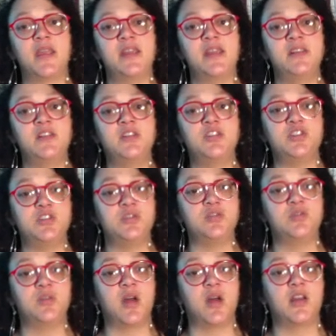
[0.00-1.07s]

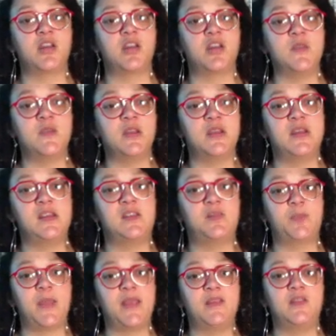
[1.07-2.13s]
into a community
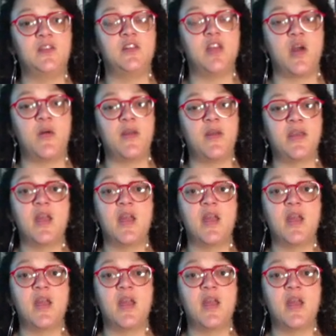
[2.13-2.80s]
space knowing,